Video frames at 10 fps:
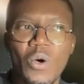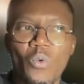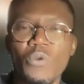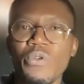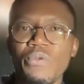
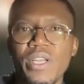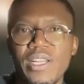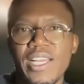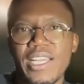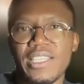what we
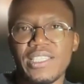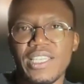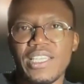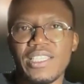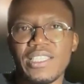realized
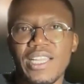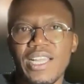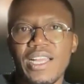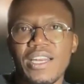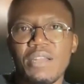is
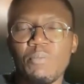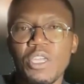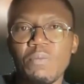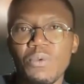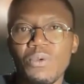that the
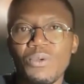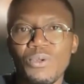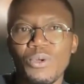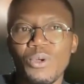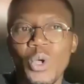
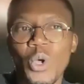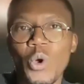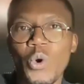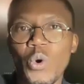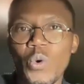people
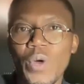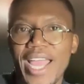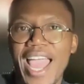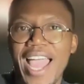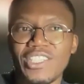who
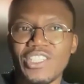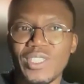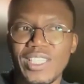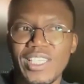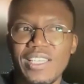were
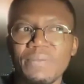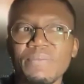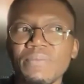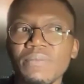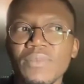actually
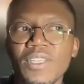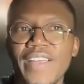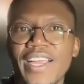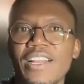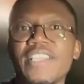
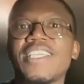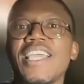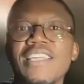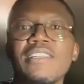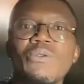right
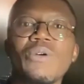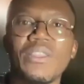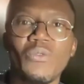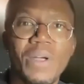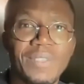taking a look
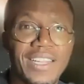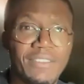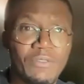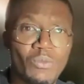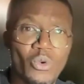at the website
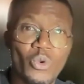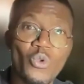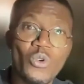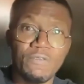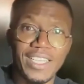even more,
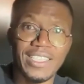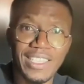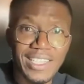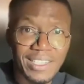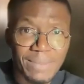who were
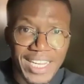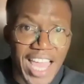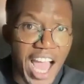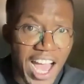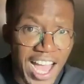fascinated by
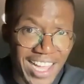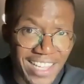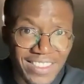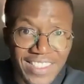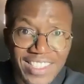
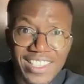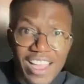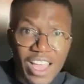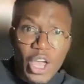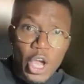ads,
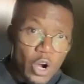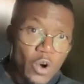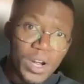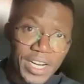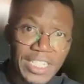
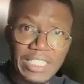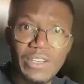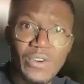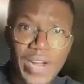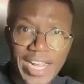who wanted to
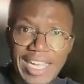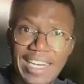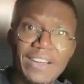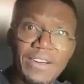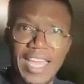go and
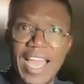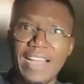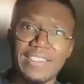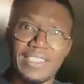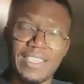click on the
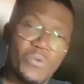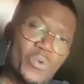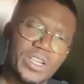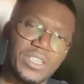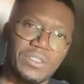ads to see
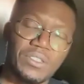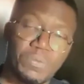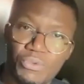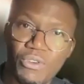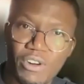what is this
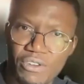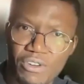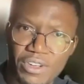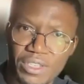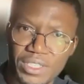
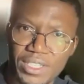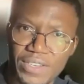product,